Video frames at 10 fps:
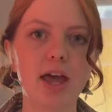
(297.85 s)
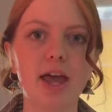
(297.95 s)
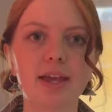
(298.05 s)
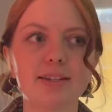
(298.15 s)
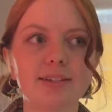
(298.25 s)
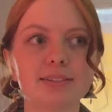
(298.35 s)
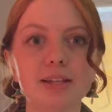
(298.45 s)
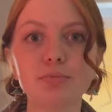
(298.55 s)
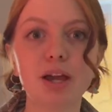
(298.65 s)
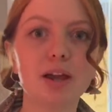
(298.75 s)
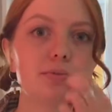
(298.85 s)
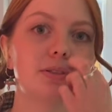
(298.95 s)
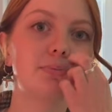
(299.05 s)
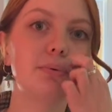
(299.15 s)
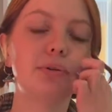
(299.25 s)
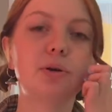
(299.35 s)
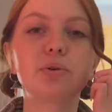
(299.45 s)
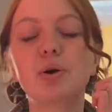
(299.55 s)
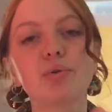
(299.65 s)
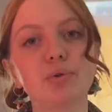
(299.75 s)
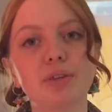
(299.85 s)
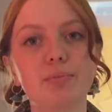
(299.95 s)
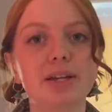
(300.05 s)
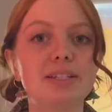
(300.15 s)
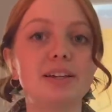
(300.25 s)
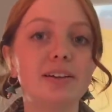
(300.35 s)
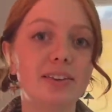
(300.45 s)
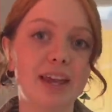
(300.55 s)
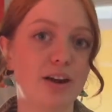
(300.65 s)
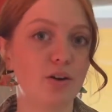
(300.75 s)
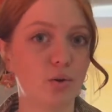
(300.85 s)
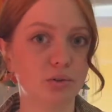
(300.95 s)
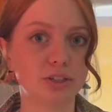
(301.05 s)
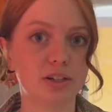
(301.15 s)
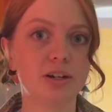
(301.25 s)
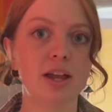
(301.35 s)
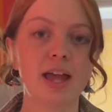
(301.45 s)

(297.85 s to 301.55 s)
And sometimes people don't go through them until they are older.